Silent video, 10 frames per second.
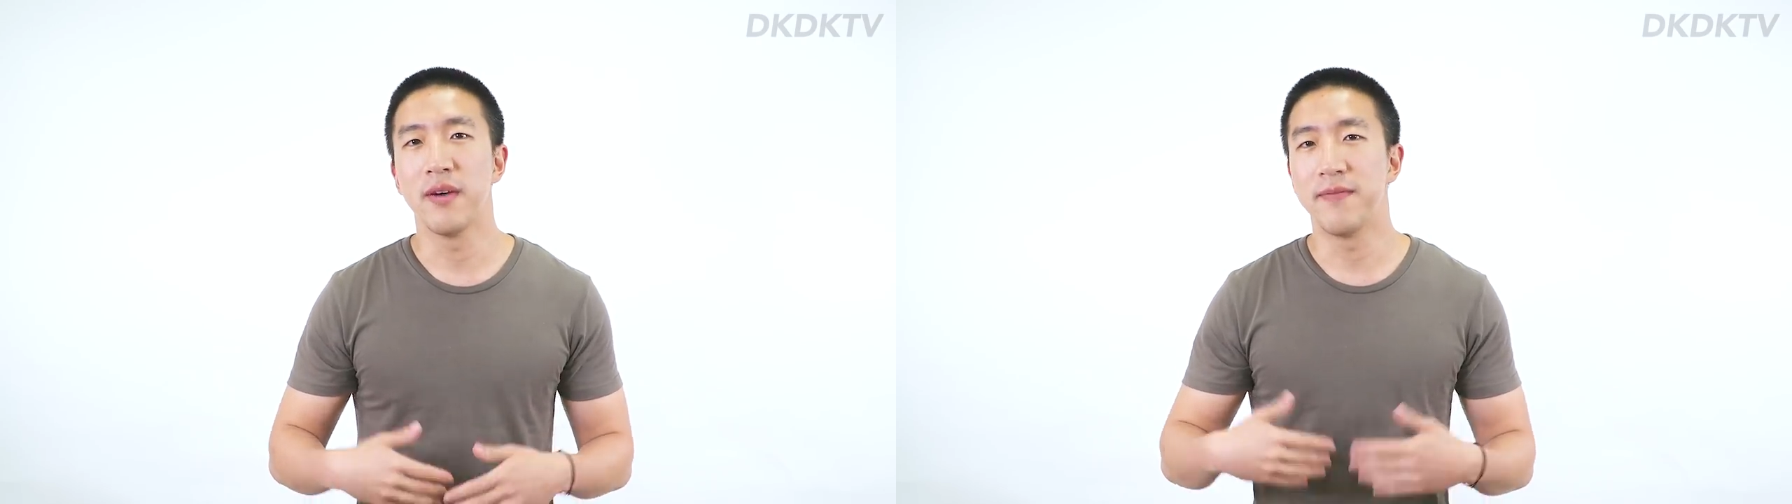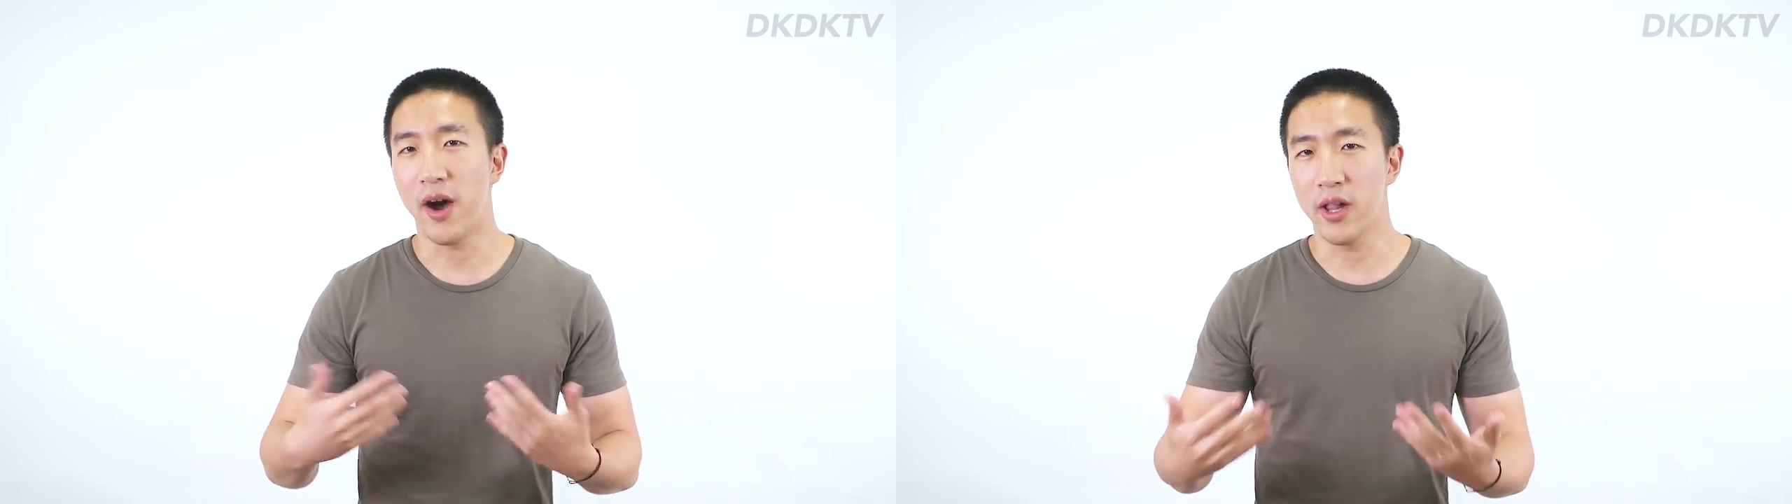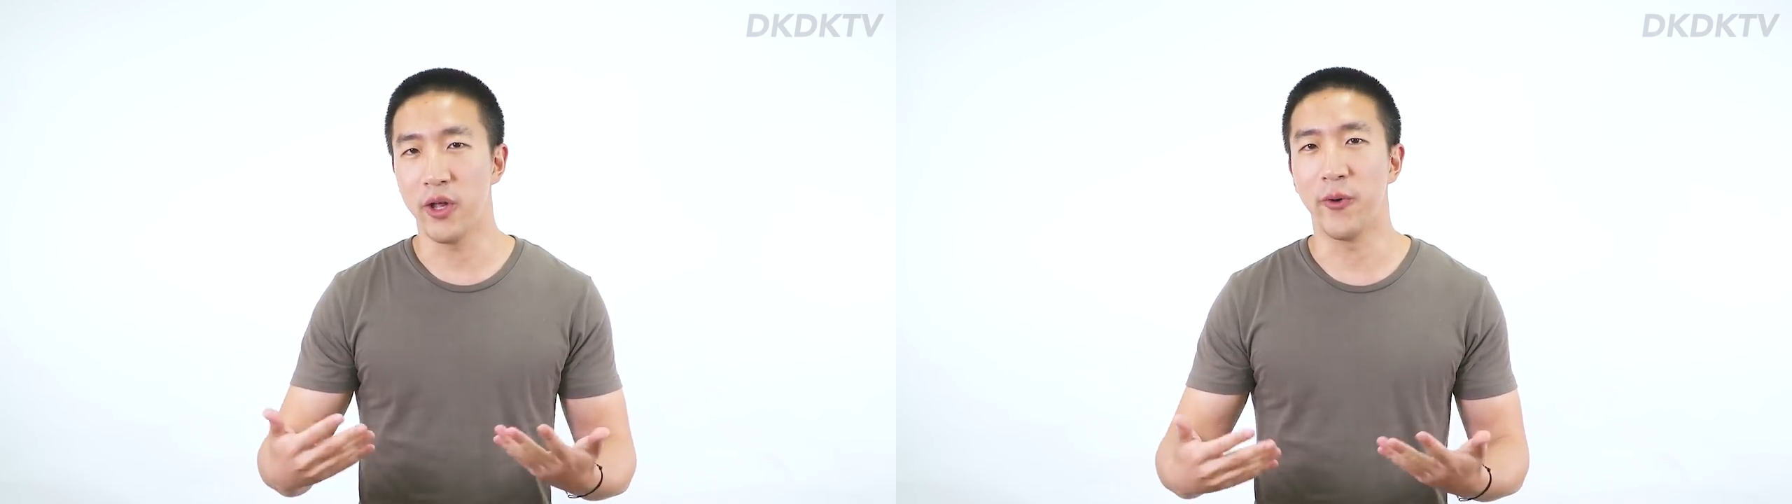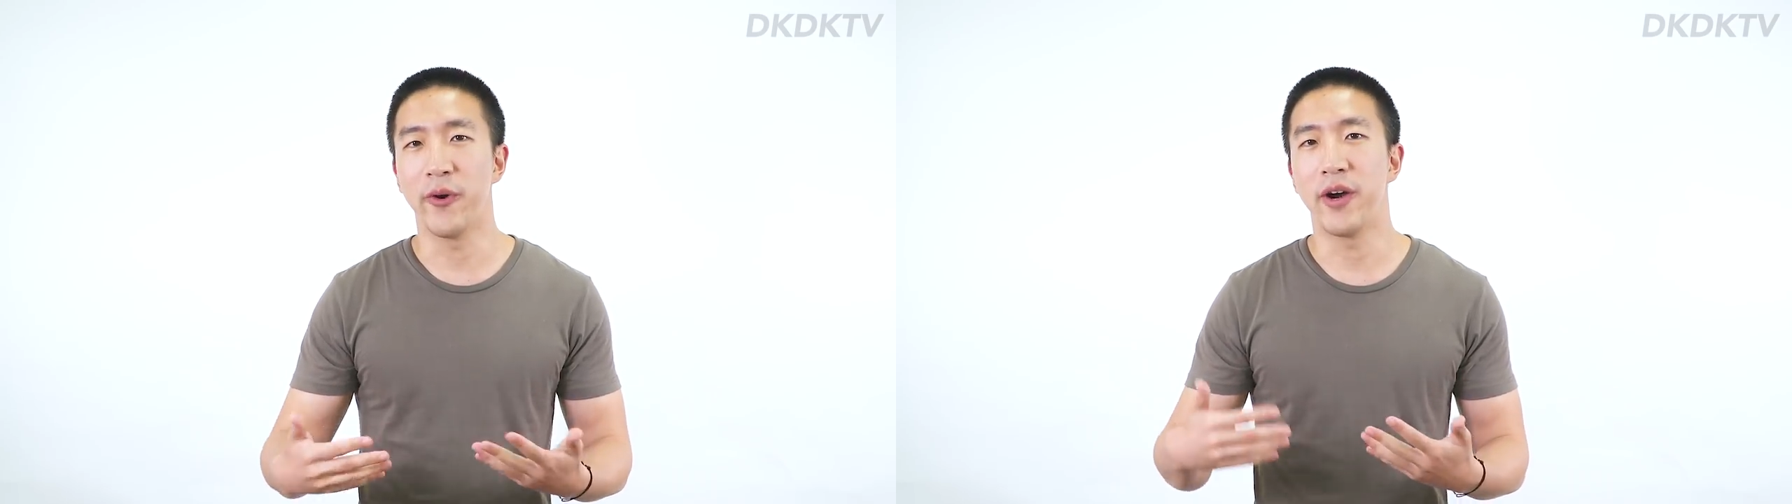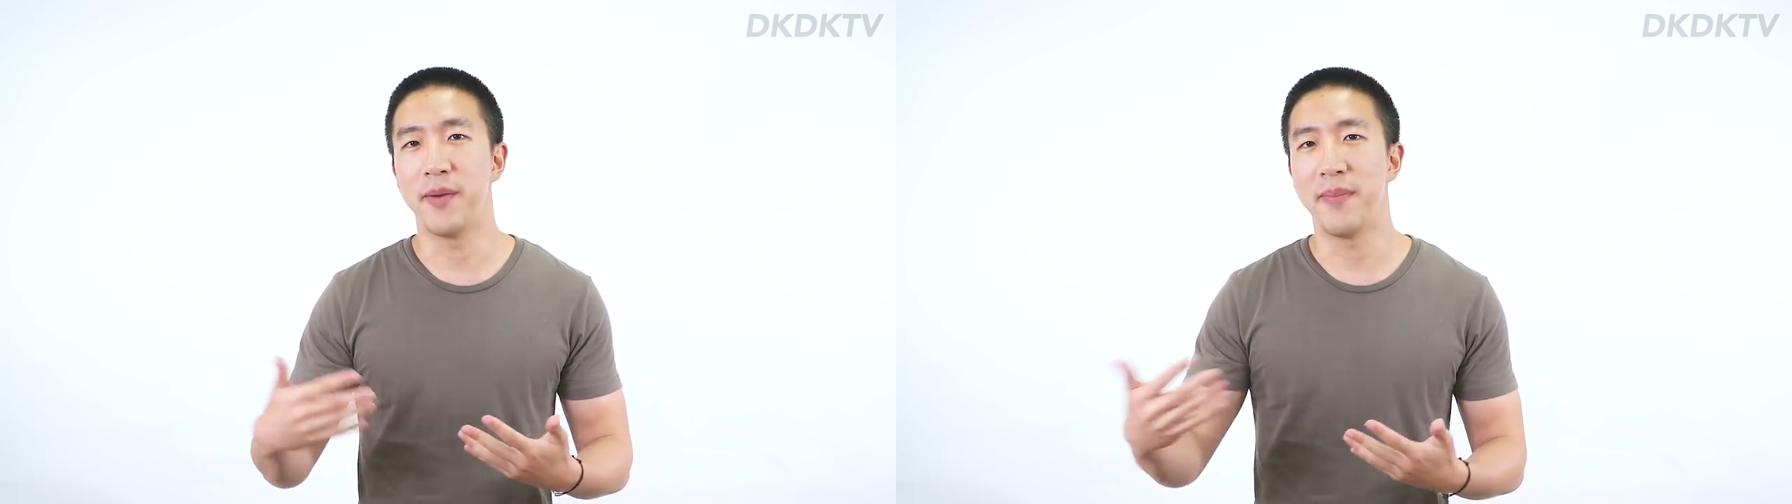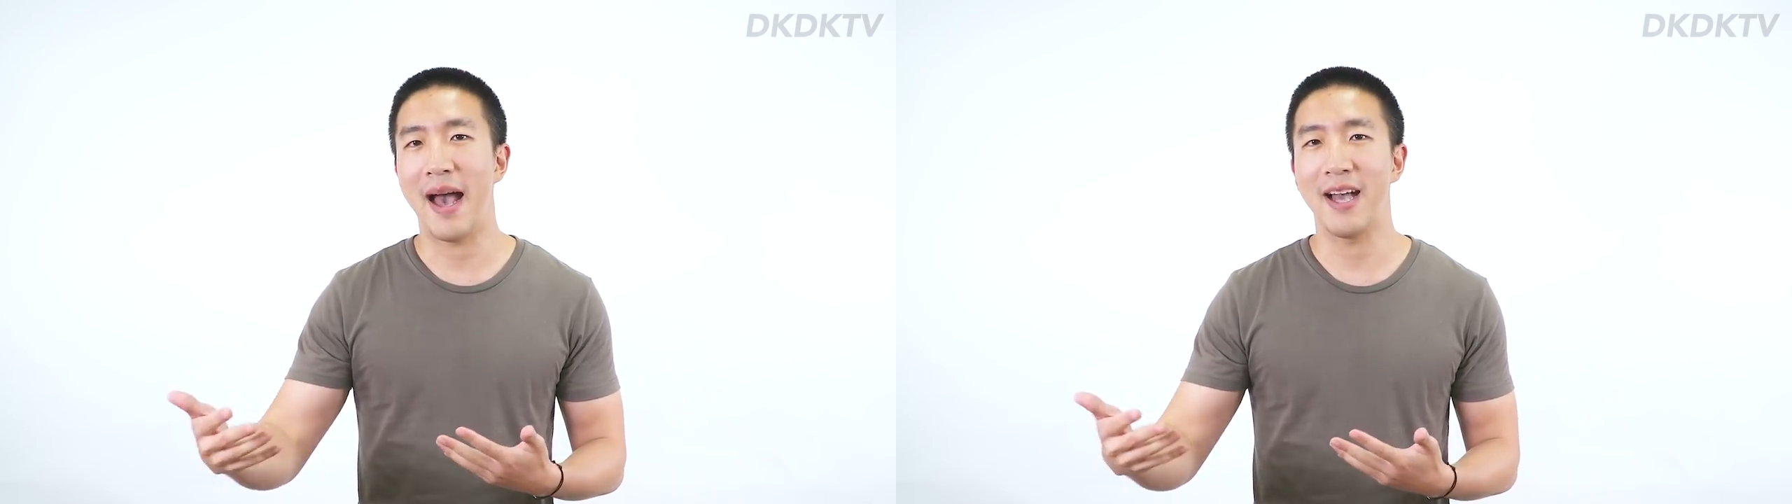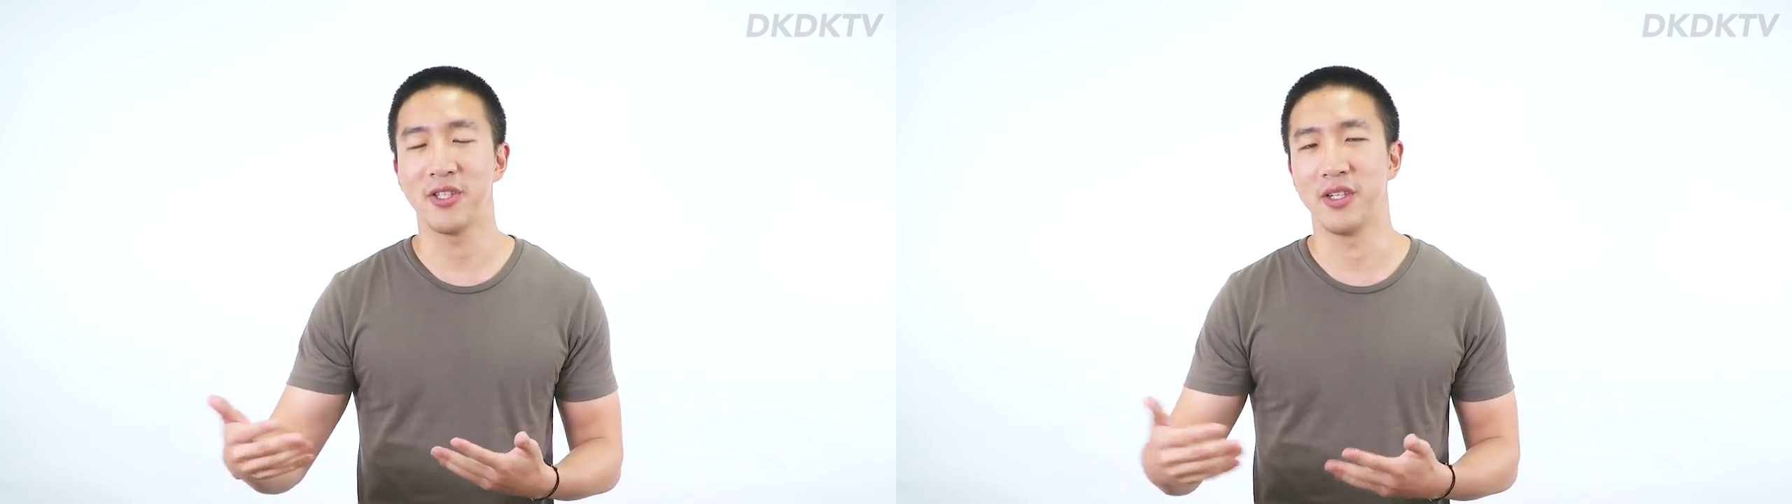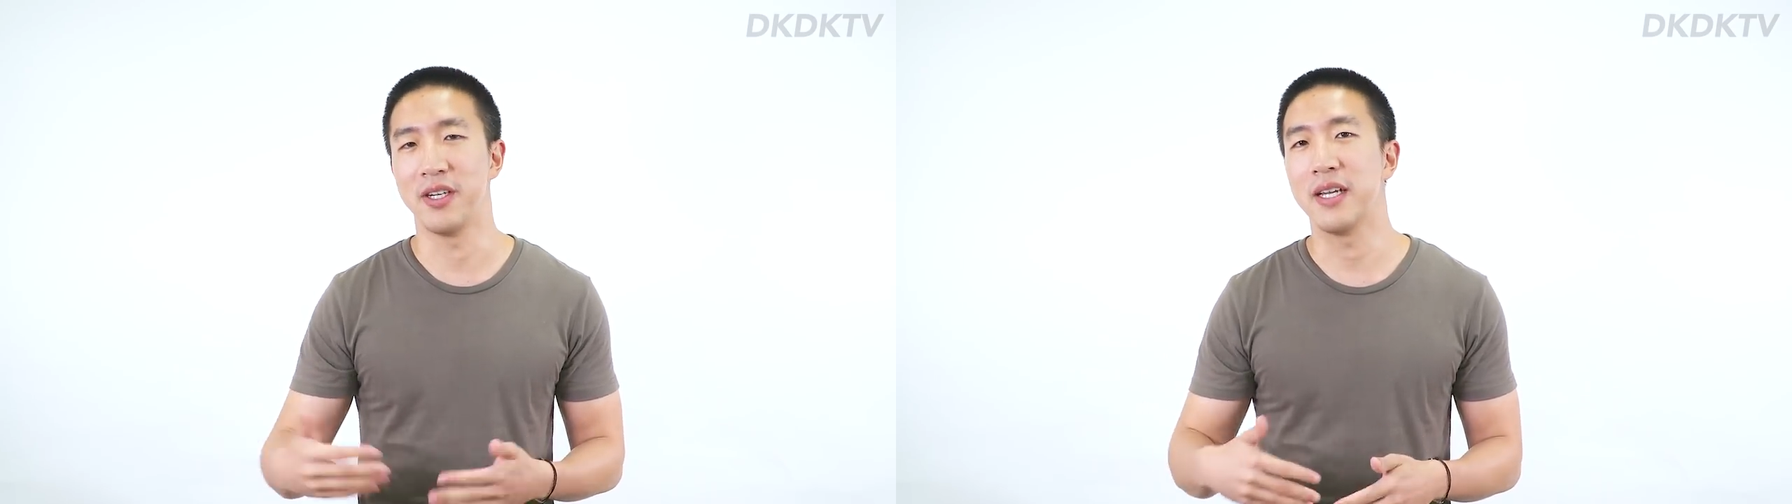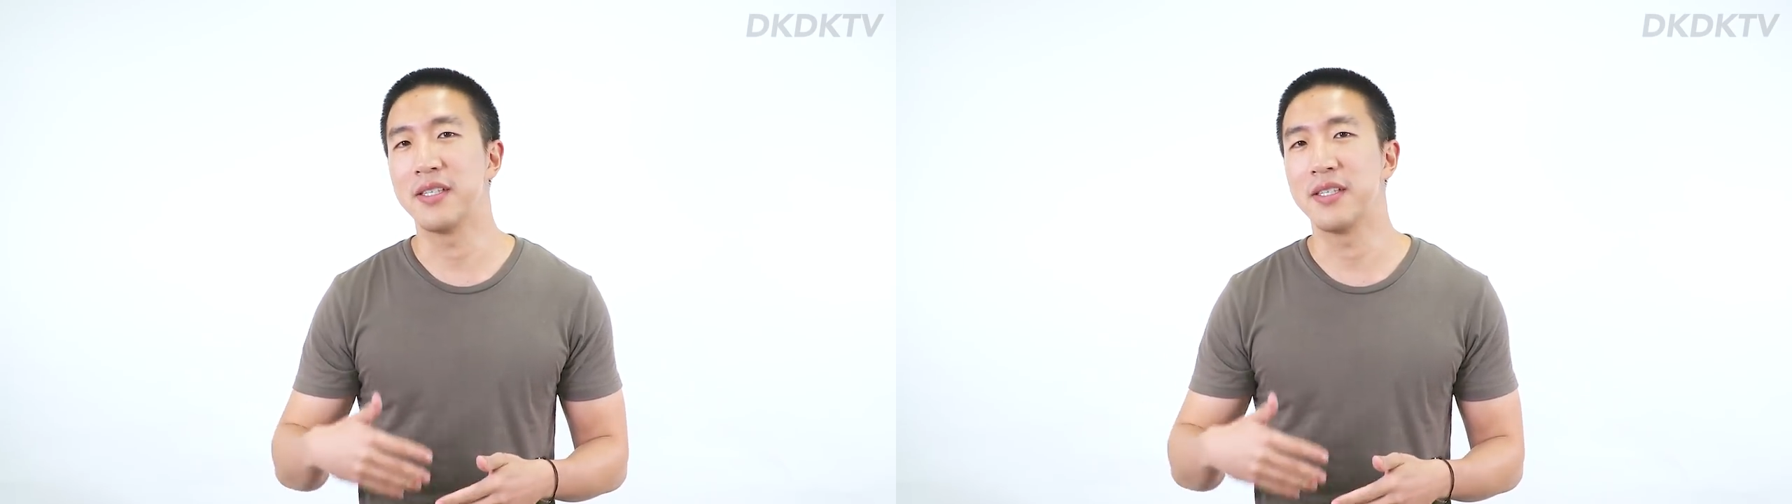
follow her passion,